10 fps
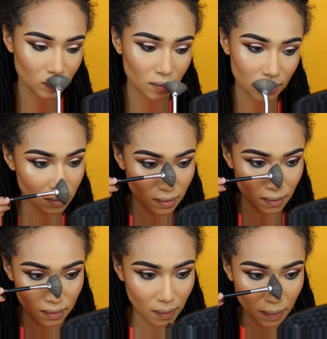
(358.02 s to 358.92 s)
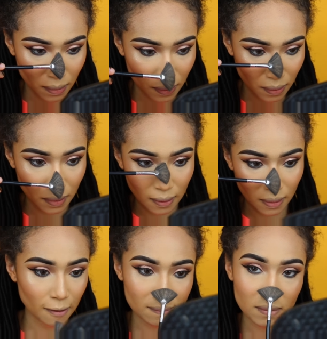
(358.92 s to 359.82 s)
using the Sigma Fan
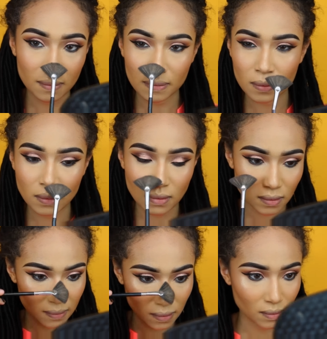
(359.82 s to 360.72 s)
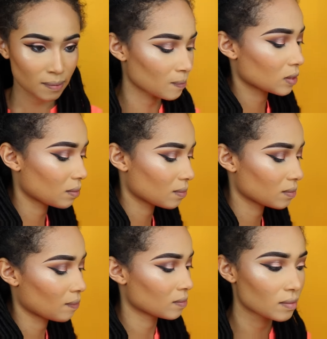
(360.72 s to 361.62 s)
Strobing Brush. I'm
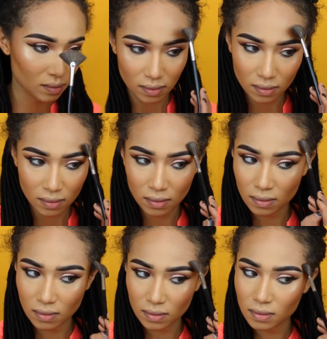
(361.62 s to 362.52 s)
just going to highlight my nose, my